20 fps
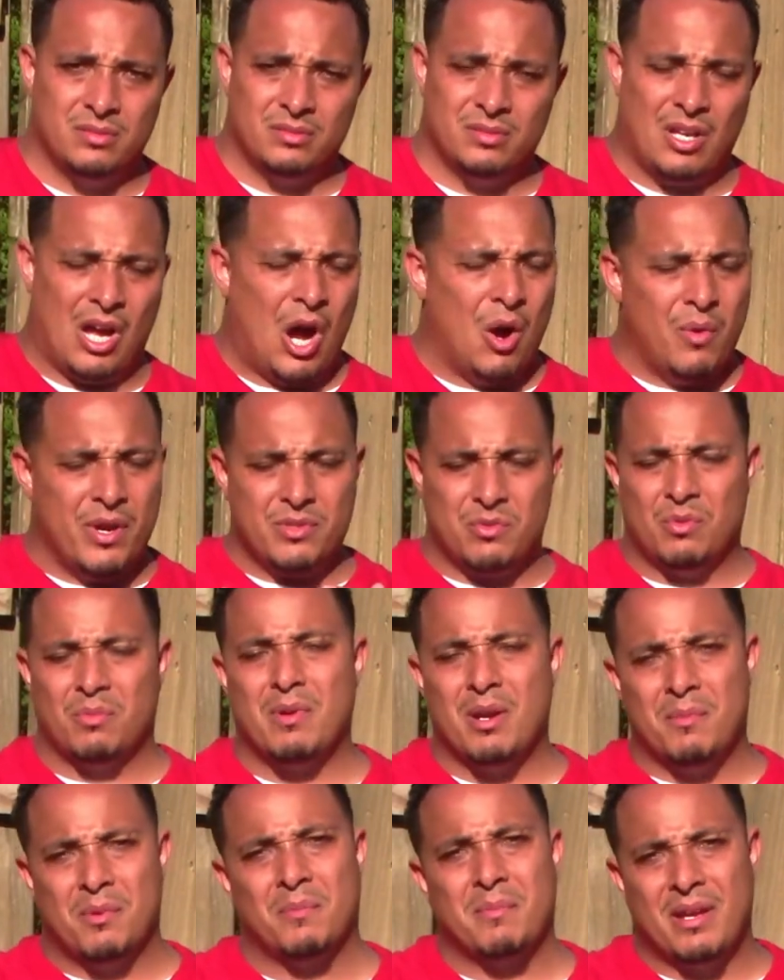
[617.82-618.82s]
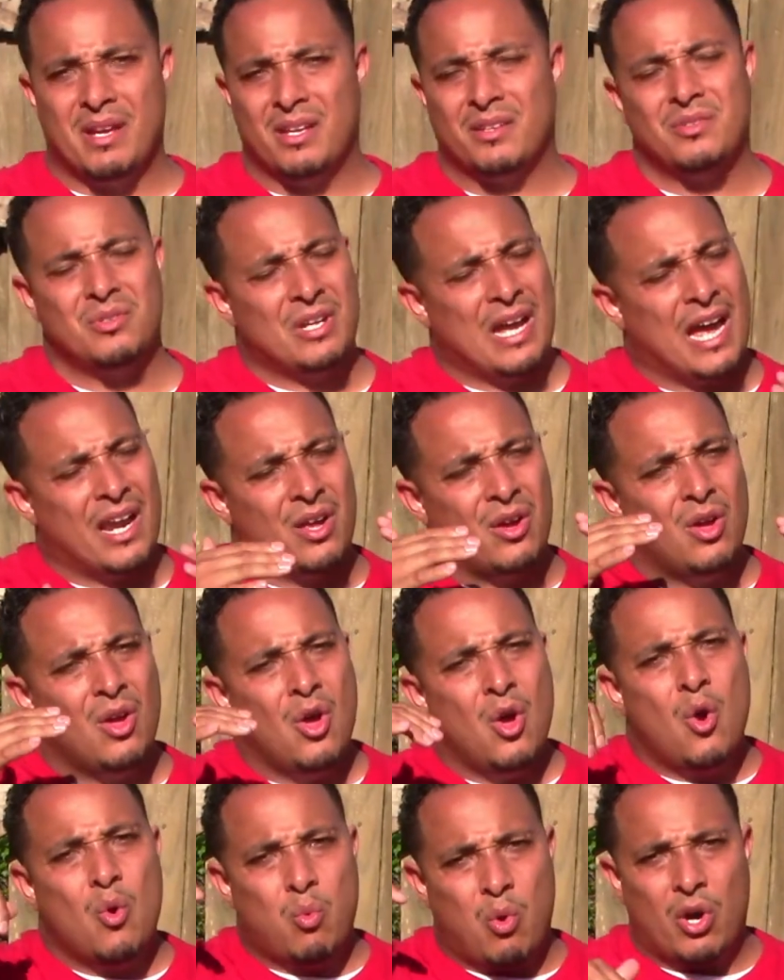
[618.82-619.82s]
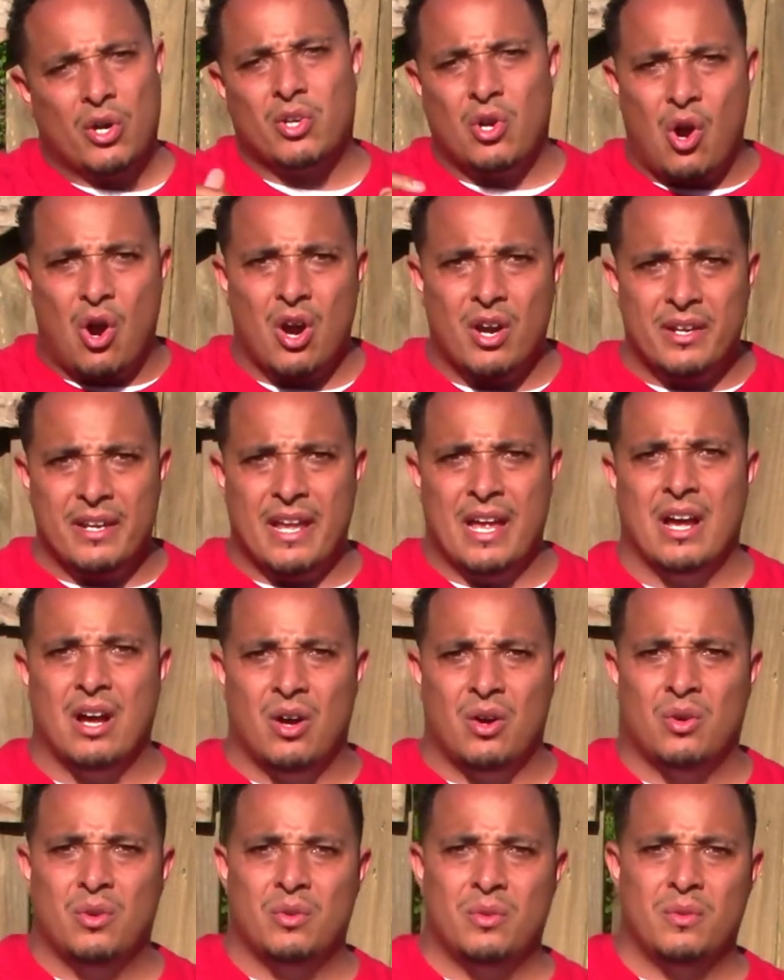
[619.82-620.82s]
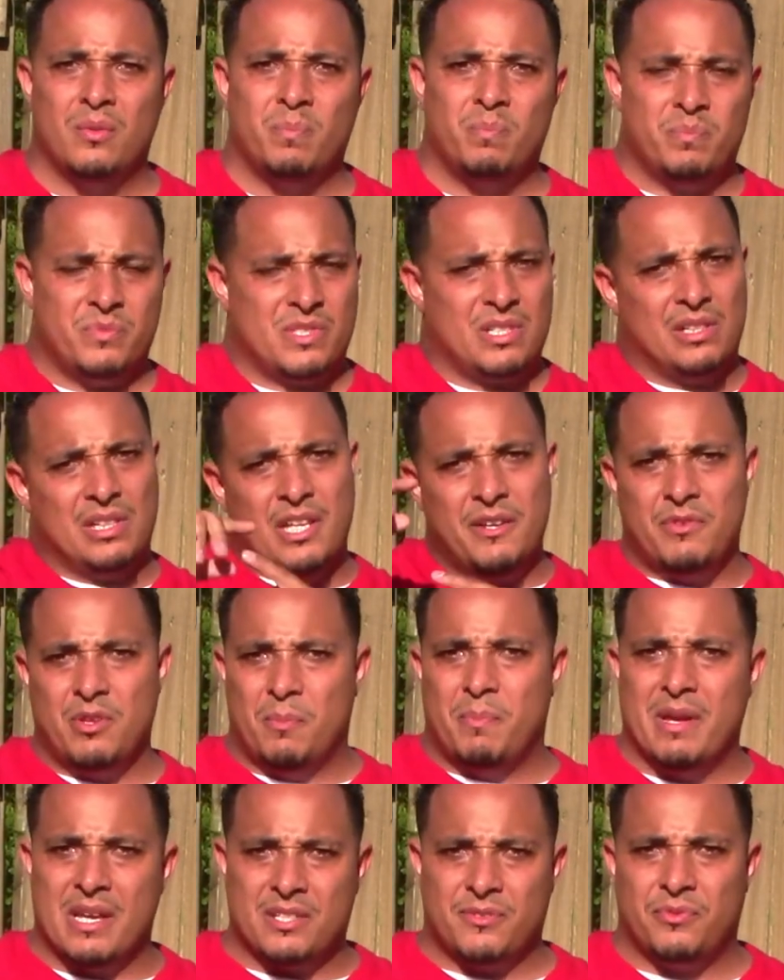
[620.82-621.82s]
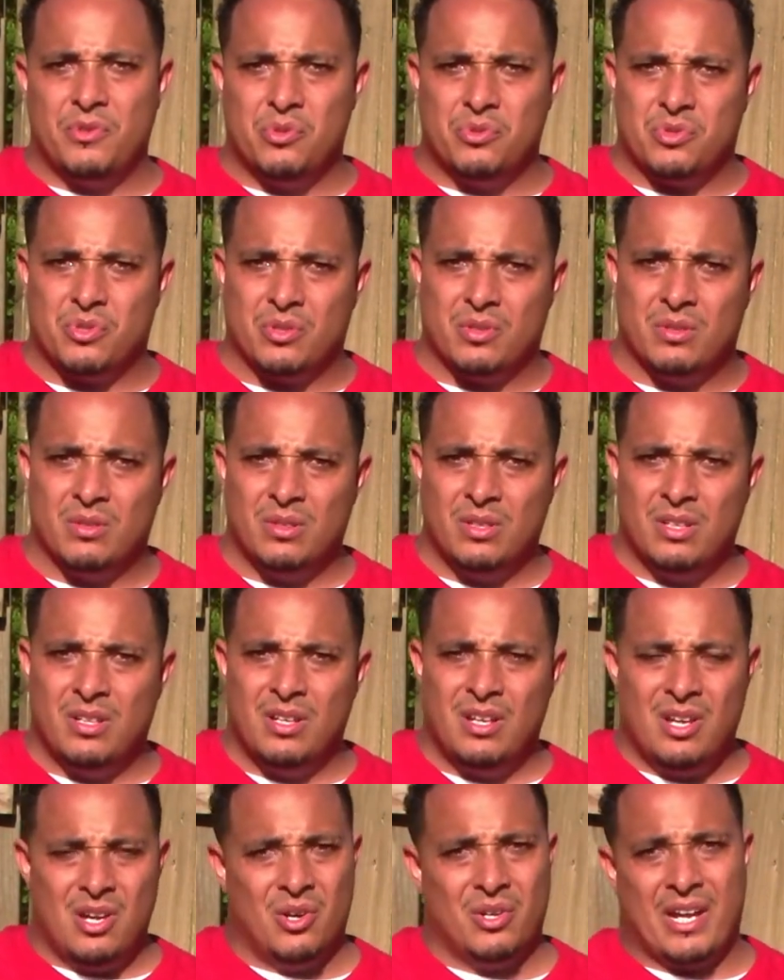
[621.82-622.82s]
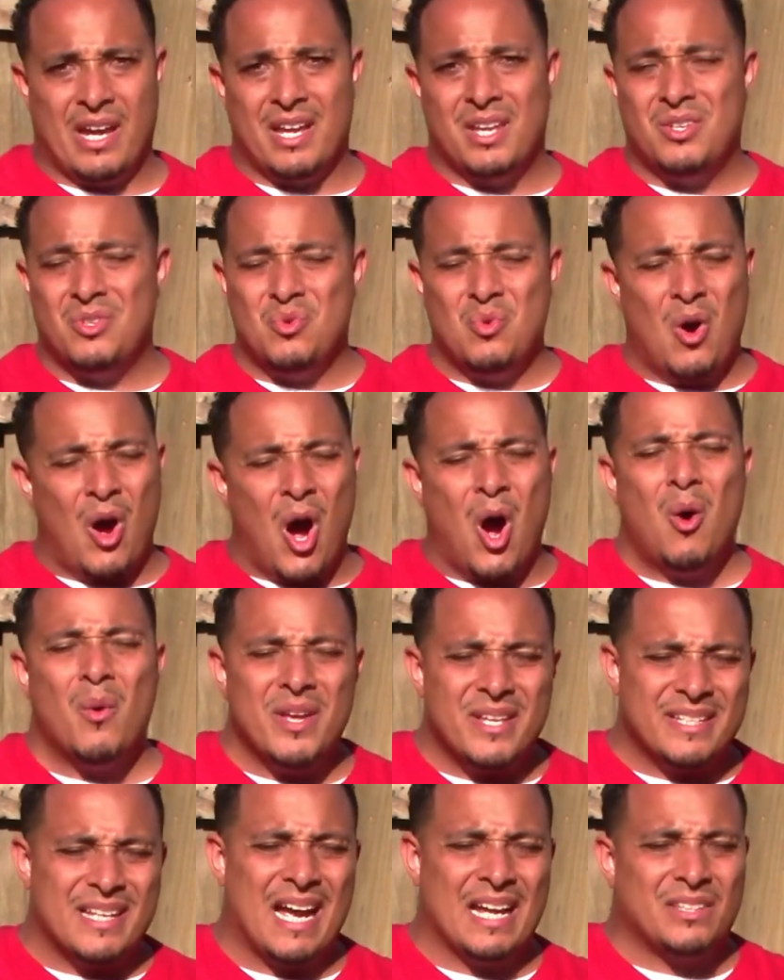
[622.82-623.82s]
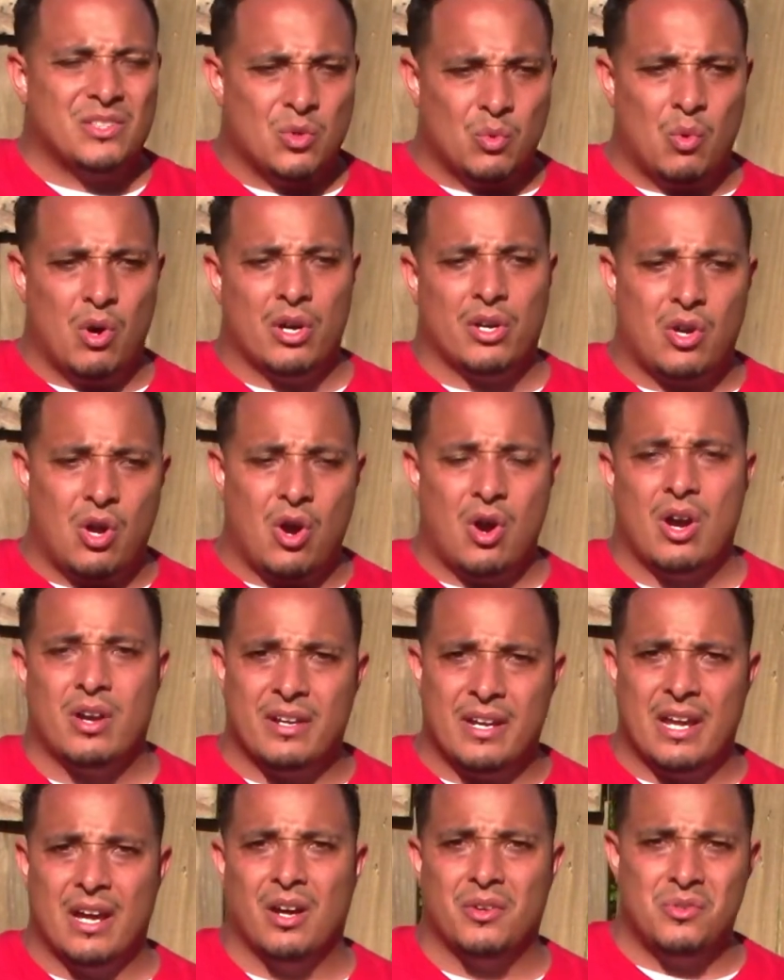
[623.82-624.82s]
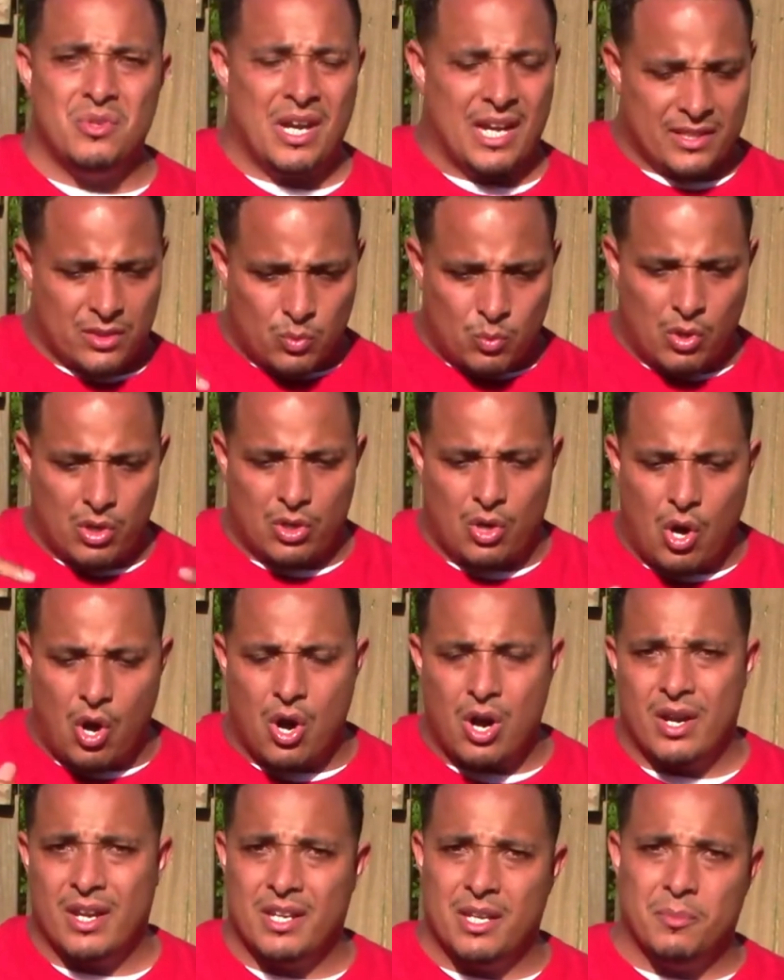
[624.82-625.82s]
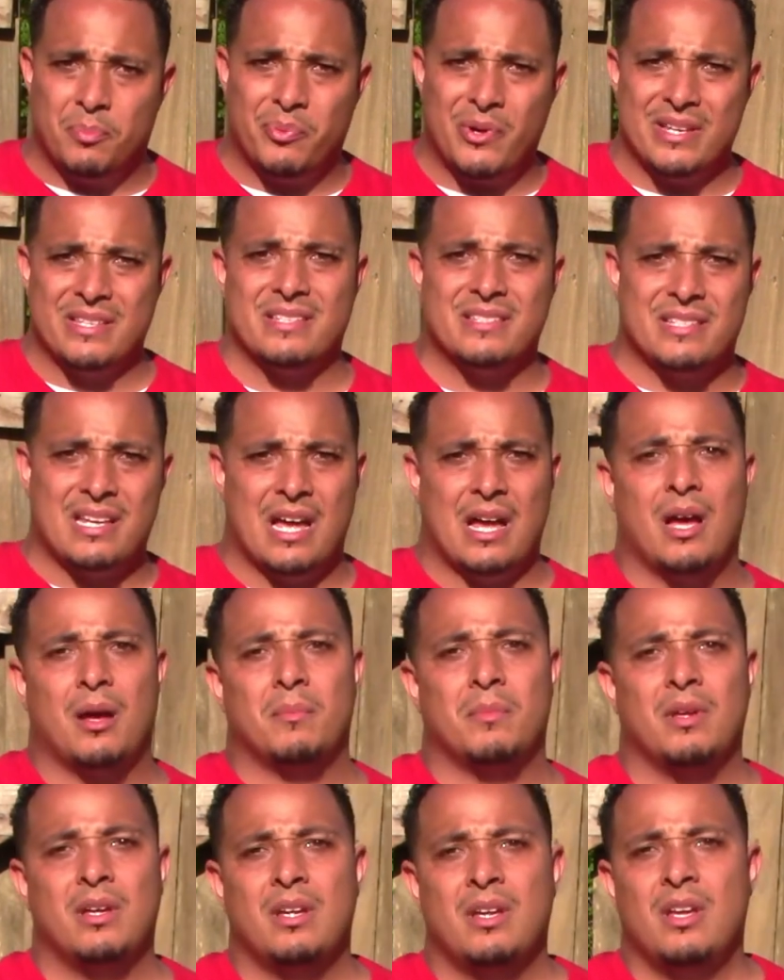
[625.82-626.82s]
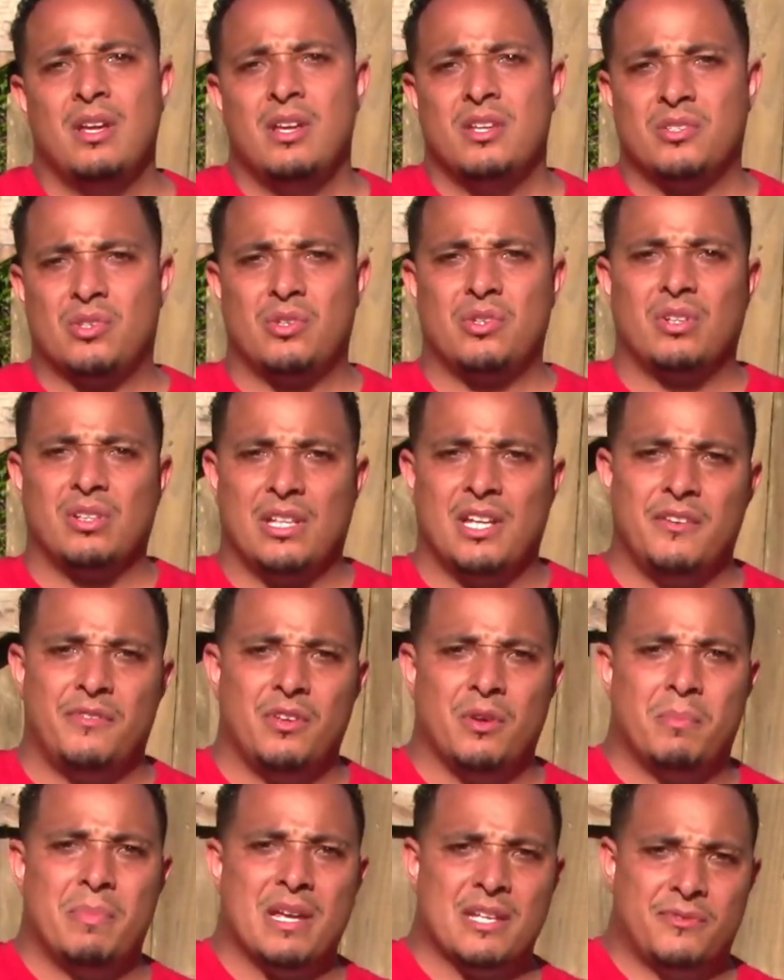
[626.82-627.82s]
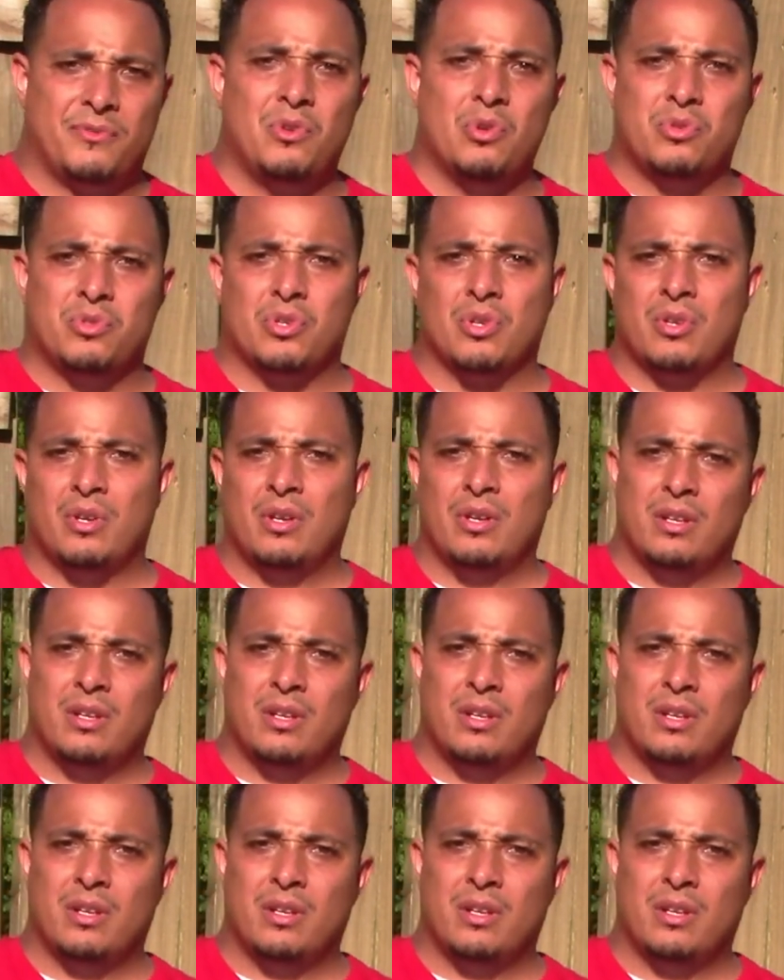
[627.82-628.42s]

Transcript: always remember, man, you gotta work hard now to live your best future. Okay? You always got to work hard now. You got to work hard in the present time so you can live your best future.